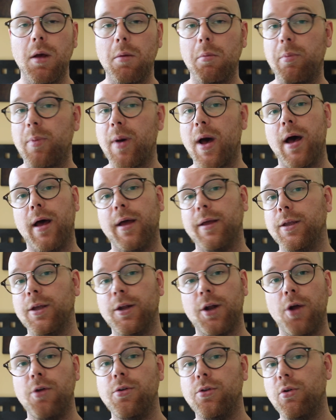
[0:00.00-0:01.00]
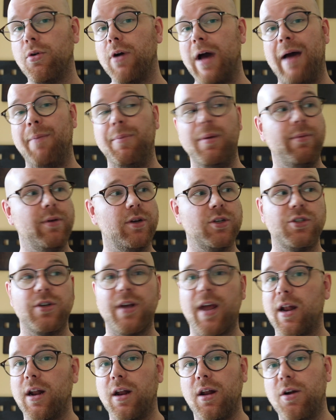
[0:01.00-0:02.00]
But you're happy because you're
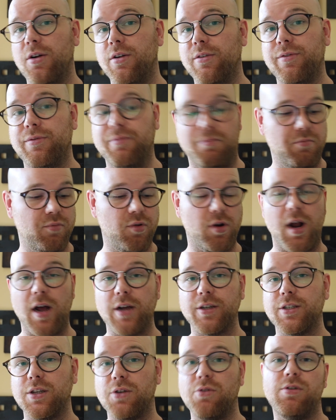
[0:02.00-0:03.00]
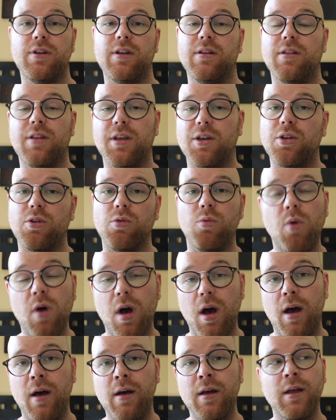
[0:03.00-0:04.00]
getting a load of products that you didn't think you
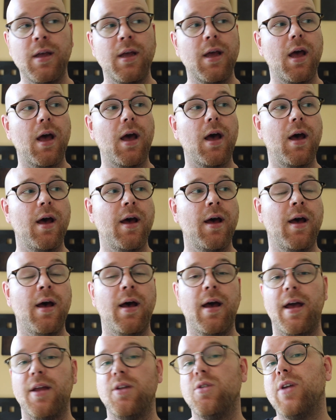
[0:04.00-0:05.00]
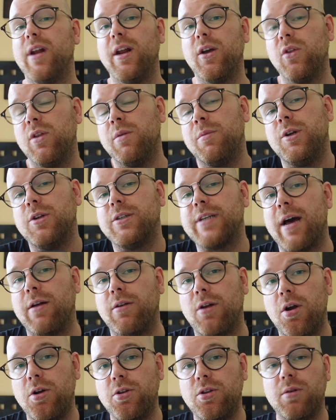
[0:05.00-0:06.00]
were, and you click on them and you
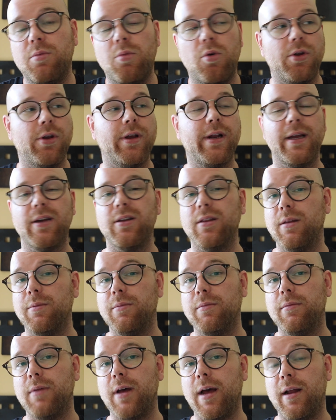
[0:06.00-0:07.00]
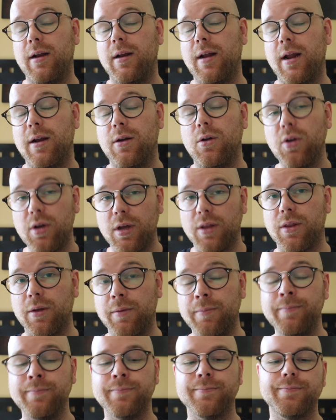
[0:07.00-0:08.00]
download them, or you click on them and look at
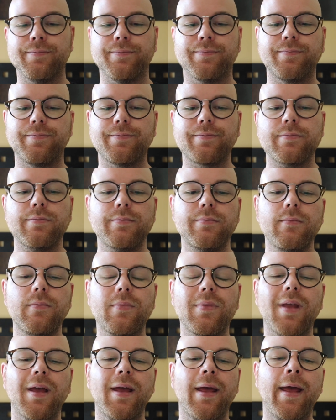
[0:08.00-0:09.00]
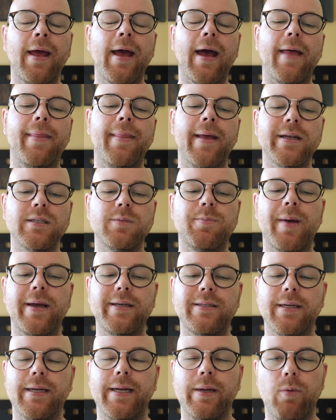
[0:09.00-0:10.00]
them. And that's
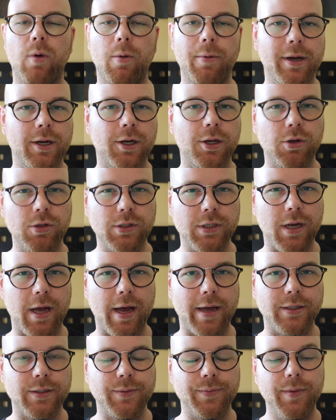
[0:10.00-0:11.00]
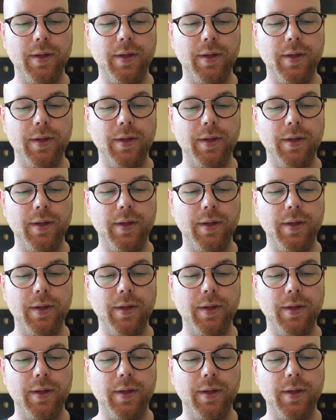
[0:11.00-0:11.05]
basically what we're going to utilize.